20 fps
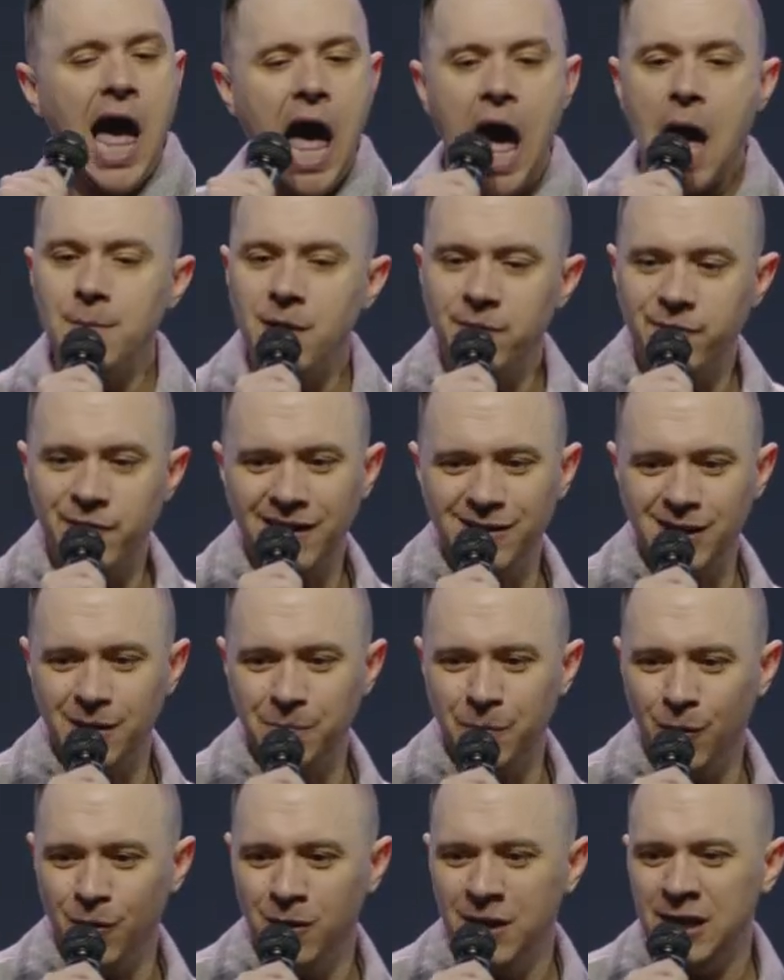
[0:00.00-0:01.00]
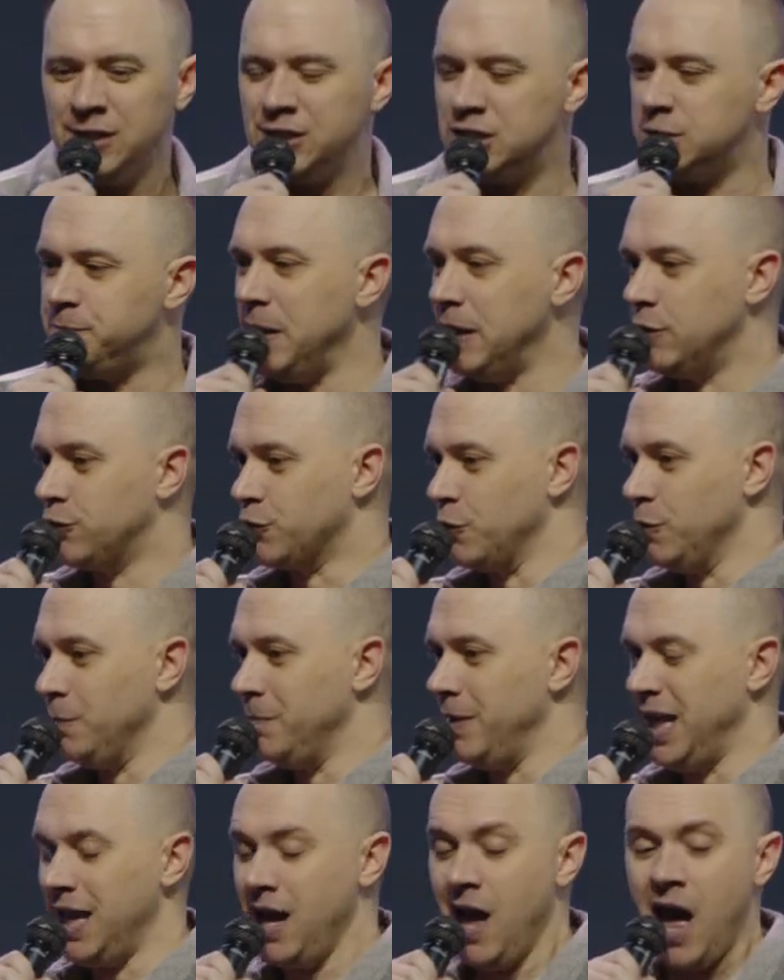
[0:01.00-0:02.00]
I'm available, speak through
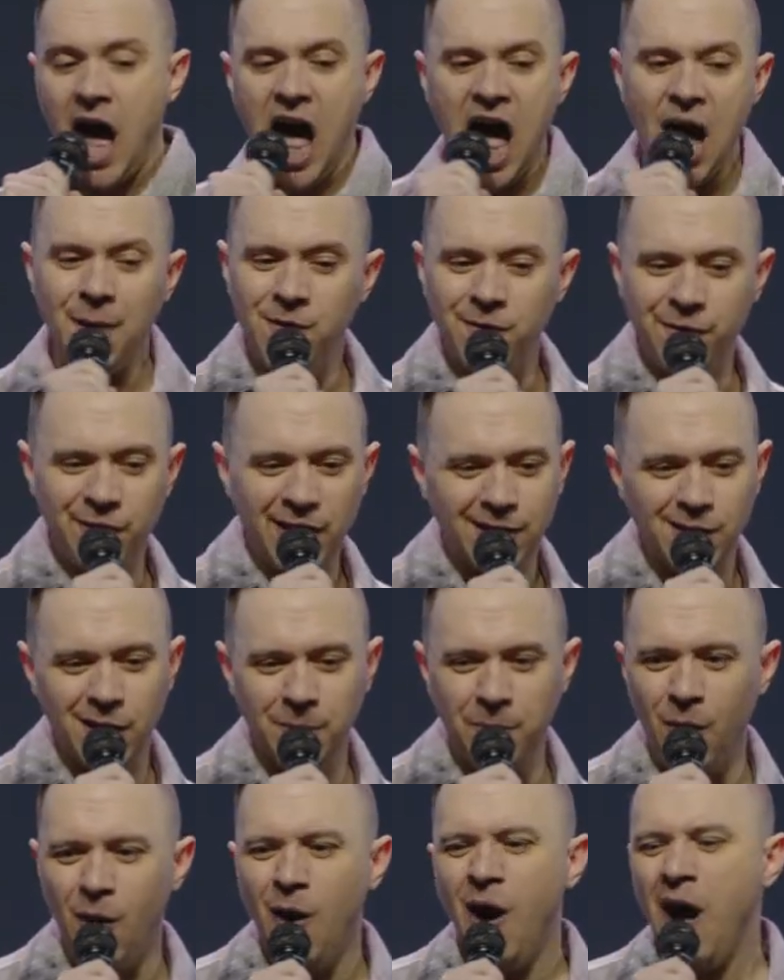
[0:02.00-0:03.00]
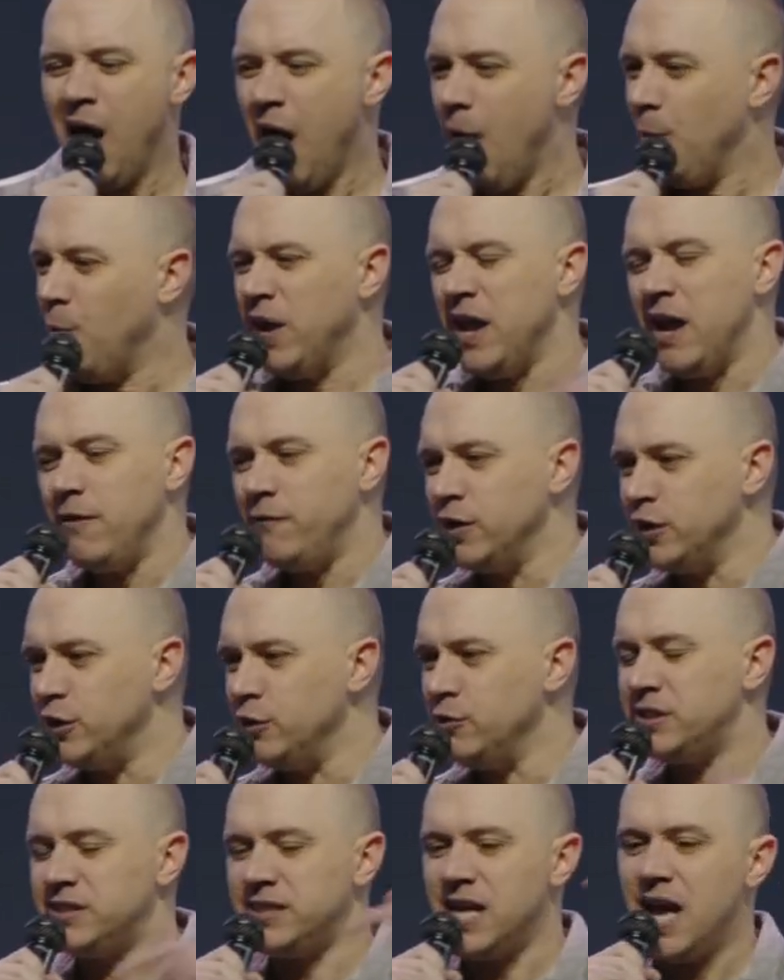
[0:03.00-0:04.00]
me. I'm available, whatever
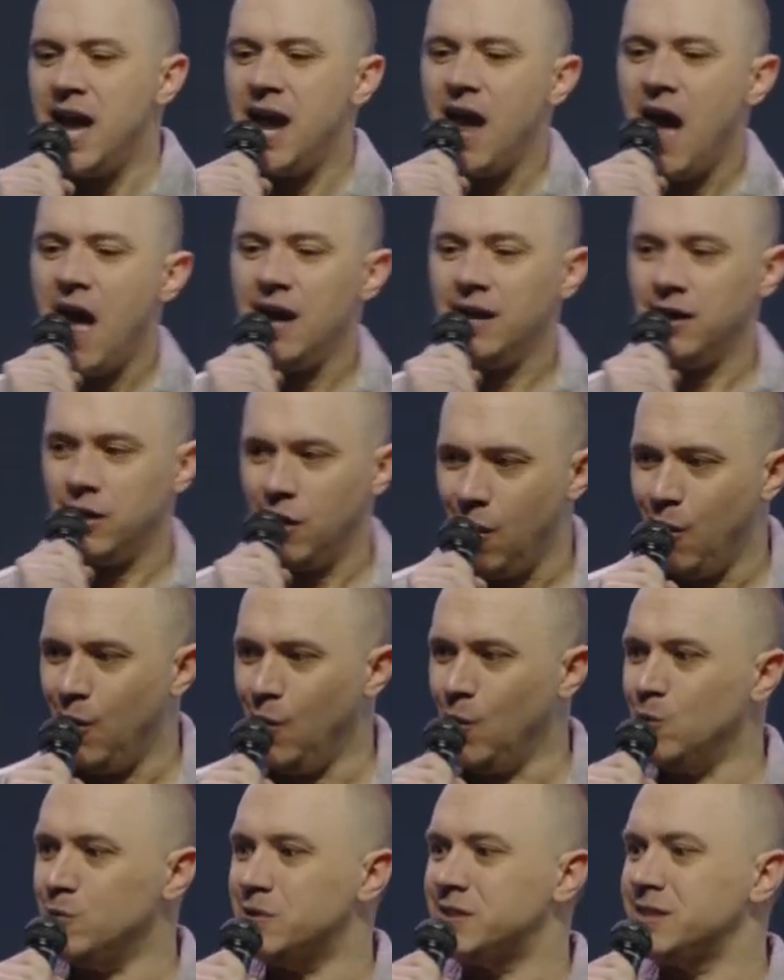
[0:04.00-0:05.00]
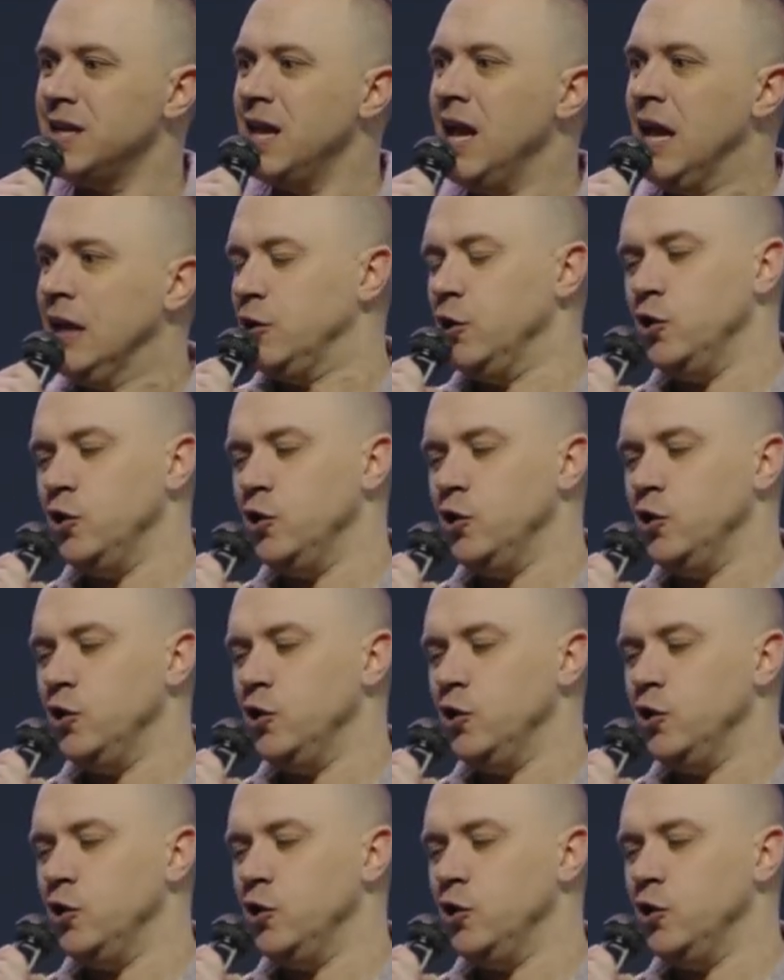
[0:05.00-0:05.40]
you say goes.